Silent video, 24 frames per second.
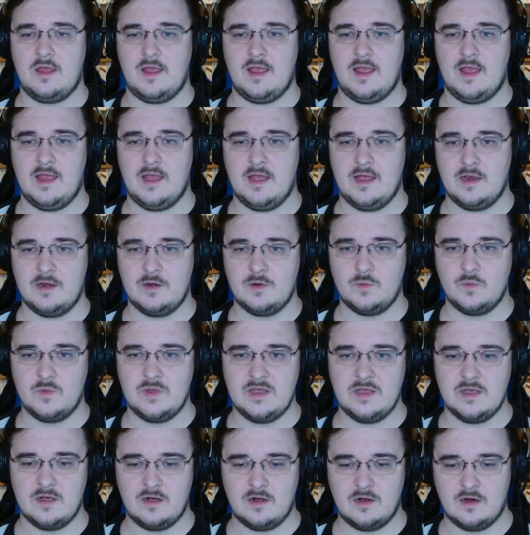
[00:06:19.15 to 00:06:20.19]
and we
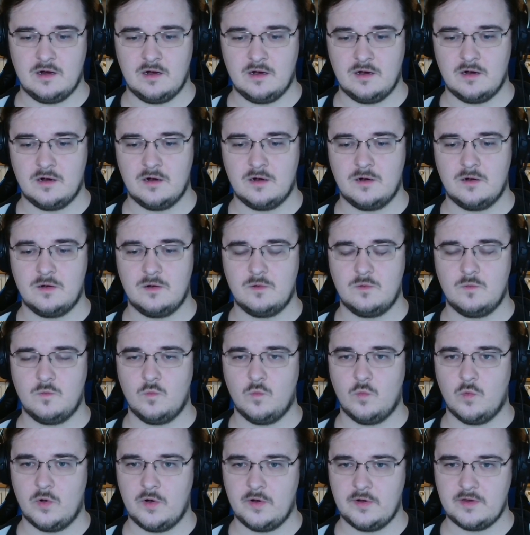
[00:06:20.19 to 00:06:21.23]
are
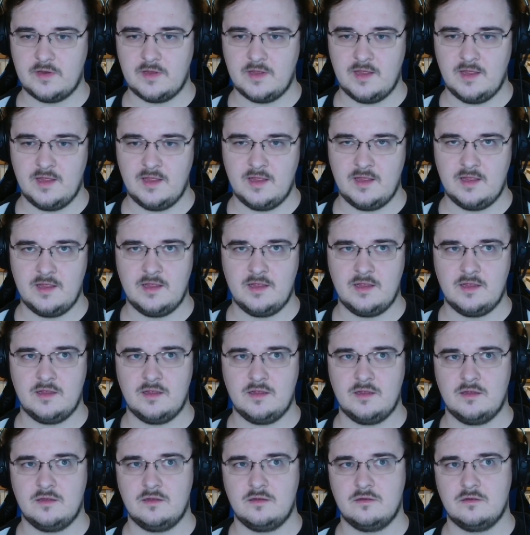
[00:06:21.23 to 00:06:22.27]

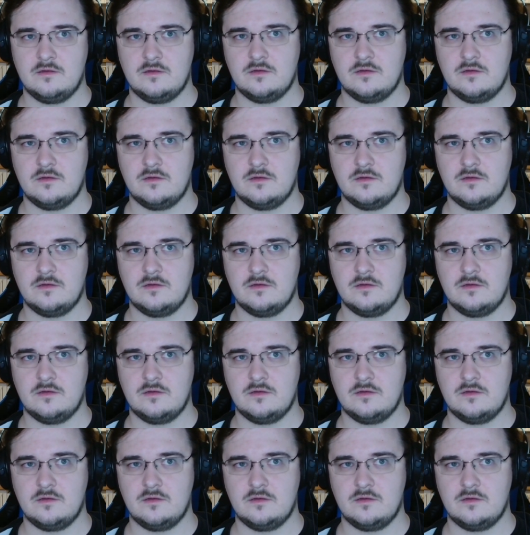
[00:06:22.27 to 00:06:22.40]
working